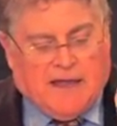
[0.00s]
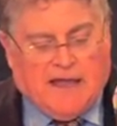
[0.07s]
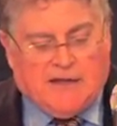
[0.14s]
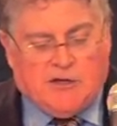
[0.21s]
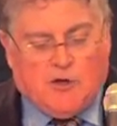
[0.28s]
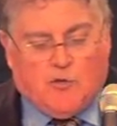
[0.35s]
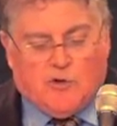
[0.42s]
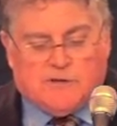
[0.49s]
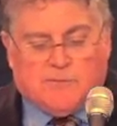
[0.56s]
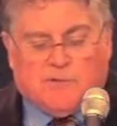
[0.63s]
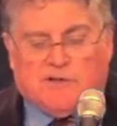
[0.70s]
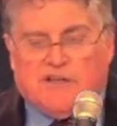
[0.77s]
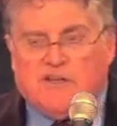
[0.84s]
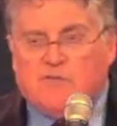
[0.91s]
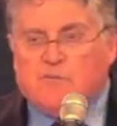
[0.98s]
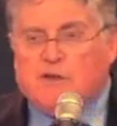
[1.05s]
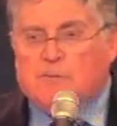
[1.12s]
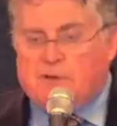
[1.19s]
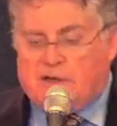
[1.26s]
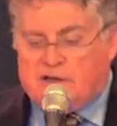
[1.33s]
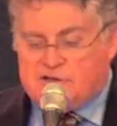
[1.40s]
And you wouldn't believe
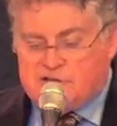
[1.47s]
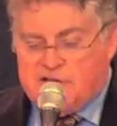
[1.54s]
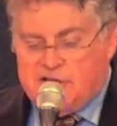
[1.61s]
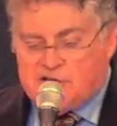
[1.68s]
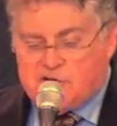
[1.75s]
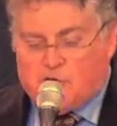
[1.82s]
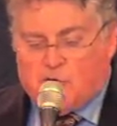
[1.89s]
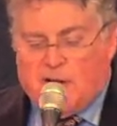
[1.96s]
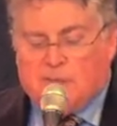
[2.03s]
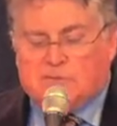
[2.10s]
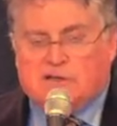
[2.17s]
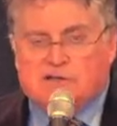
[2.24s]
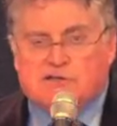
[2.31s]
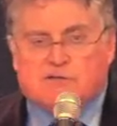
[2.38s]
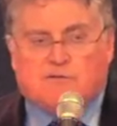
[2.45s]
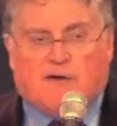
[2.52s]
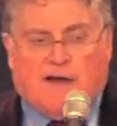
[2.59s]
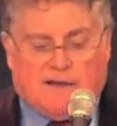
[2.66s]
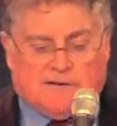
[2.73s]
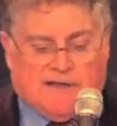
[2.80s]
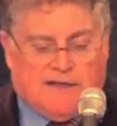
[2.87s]
me because these gremlins
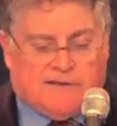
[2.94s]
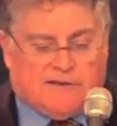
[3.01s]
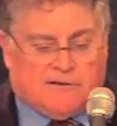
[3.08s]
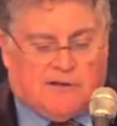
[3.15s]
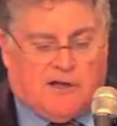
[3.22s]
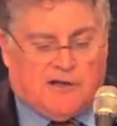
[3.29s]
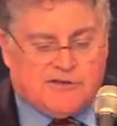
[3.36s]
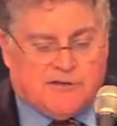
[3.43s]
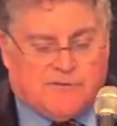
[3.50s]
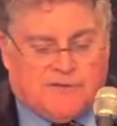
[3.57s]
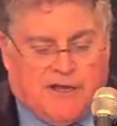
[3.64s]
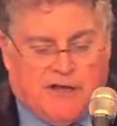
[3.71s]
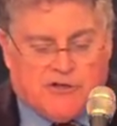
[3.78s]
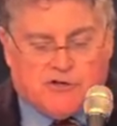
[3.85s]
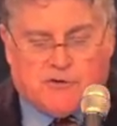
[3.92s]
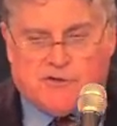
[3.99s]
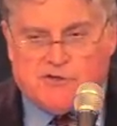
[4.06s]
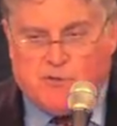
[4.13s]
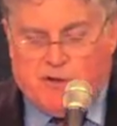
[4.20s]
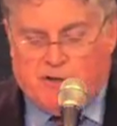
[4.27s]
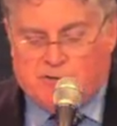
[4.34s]
violate the laws of nature
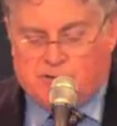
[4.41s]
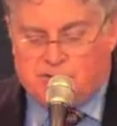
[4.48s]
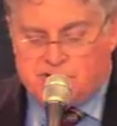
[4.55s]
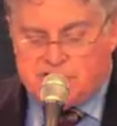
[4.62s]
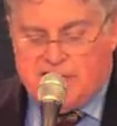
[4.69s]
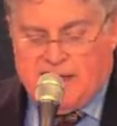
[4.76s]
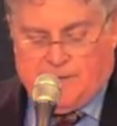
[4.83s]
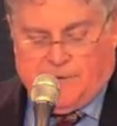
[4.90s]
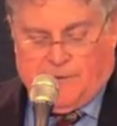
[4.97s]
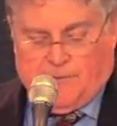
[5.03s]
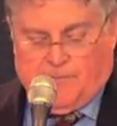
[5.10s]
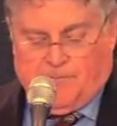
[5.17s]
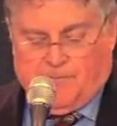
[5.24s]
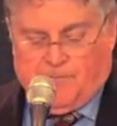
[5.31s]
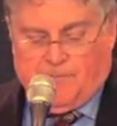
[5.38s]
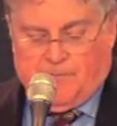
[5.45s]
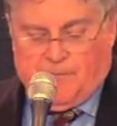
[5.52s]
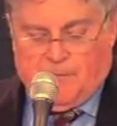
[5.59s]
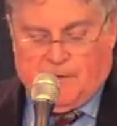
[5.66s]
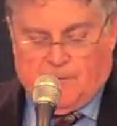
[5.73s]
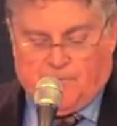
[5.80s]
as we understand them.
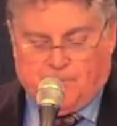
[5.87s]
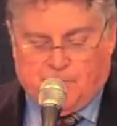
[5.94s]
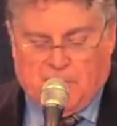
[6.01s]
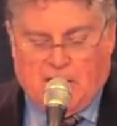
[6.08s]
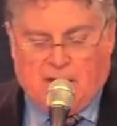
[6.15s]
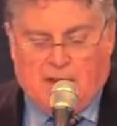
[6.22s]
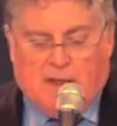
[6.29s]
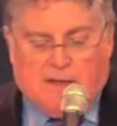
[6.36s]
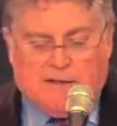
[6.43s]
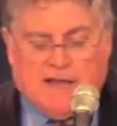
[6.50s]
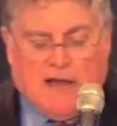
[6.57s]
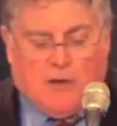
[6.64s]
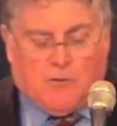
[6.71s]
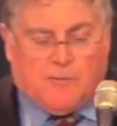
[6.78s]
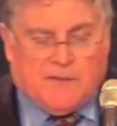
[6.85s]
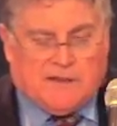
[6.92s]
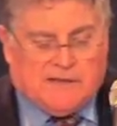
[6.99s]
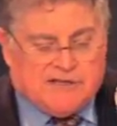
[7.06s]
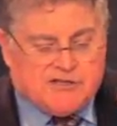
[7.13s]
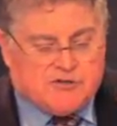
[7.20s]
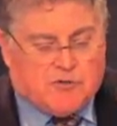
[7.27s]
Now,
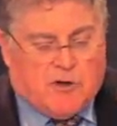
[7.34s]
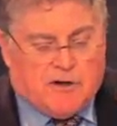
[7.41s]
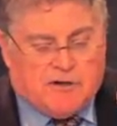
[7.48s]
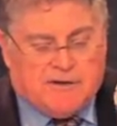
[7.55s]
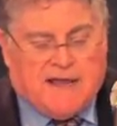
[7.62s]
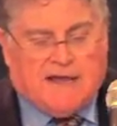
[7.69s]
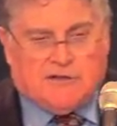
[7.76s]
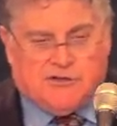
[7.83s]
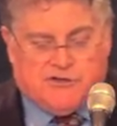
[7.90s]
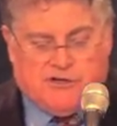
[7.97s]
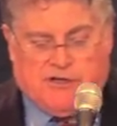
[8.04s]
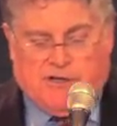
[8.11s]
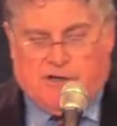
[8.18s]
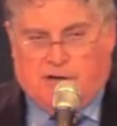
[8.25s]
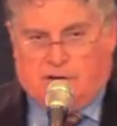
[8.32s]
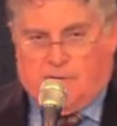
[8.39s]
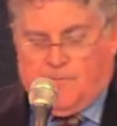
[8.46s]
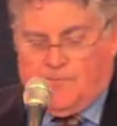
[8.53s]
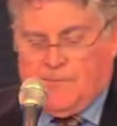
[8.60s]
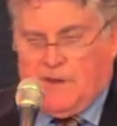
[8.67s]
let's draw an analogy here.